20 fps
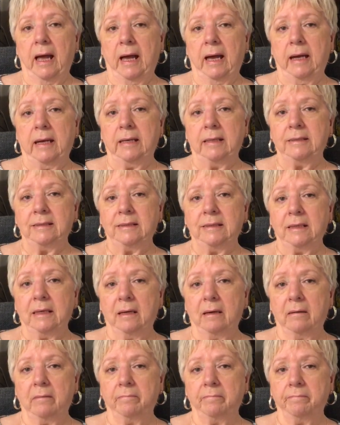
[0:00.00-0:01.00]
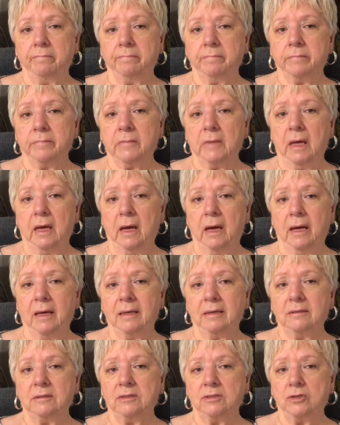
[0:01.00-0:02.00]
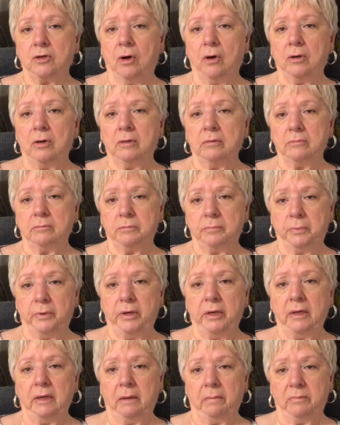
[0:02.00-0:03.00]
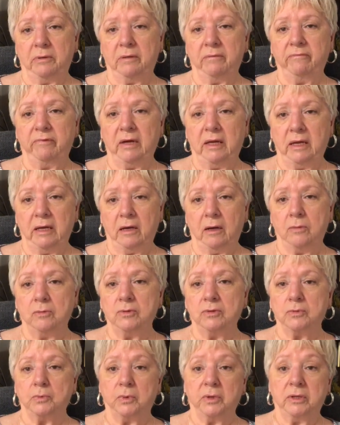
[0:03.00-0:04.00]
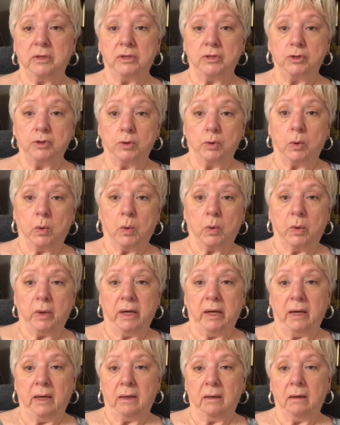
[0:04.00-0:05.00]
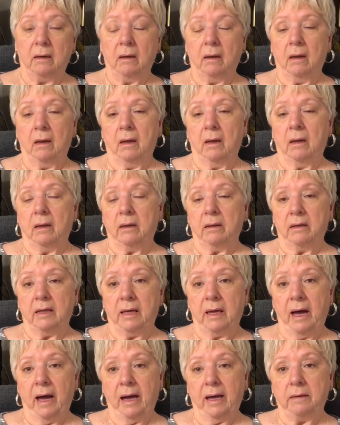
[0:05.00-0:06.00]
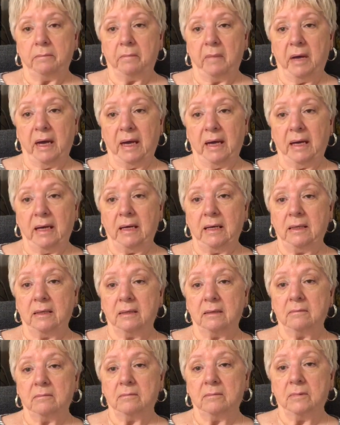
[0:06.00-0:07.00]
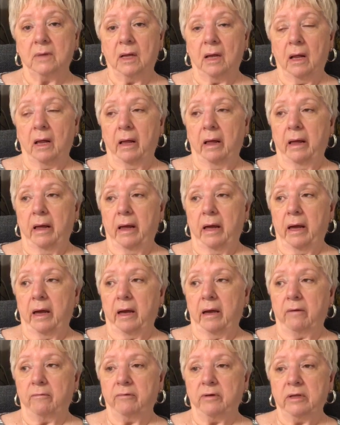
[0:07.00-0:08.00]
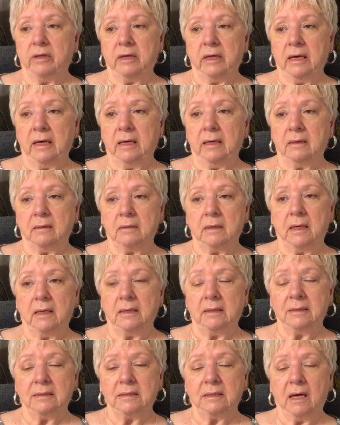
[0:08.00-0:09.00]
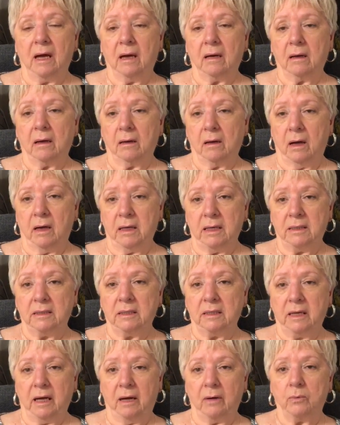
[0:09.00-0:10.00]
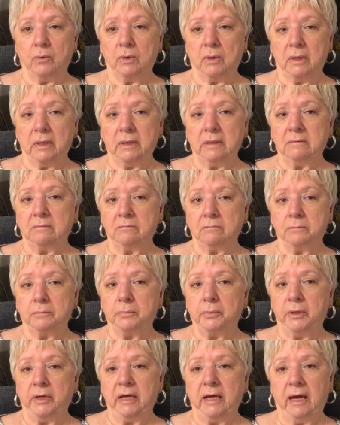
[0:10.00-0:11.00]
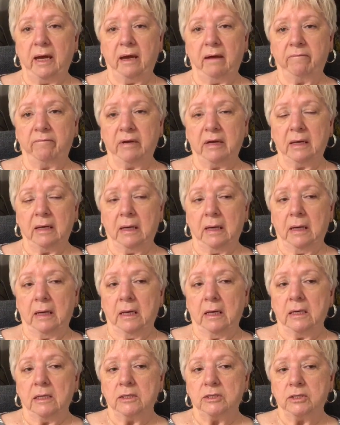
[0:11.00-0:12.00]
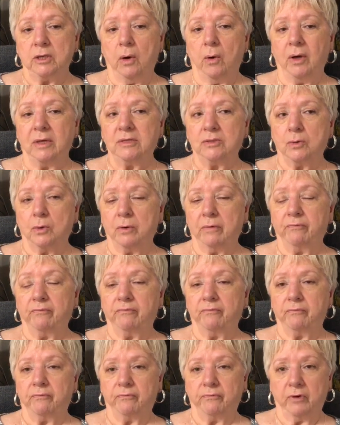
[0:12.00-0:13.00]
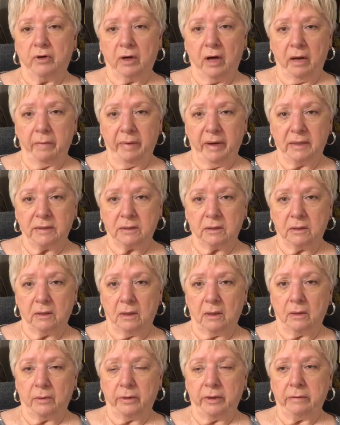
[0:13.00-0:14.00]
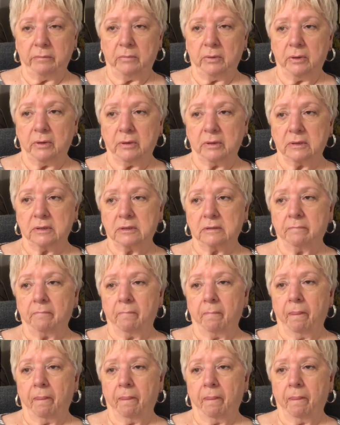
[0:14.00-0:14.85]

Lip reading: And I started putting up the videos with the jewelry and that I had made and everything, and I got into that really pretty heavy. So I sort of forgot about the coloring books.